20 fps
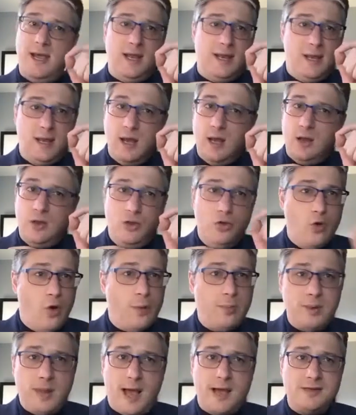It
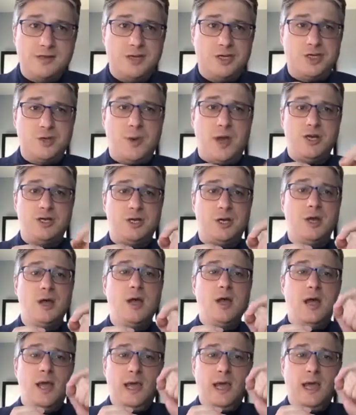normalizes the situation.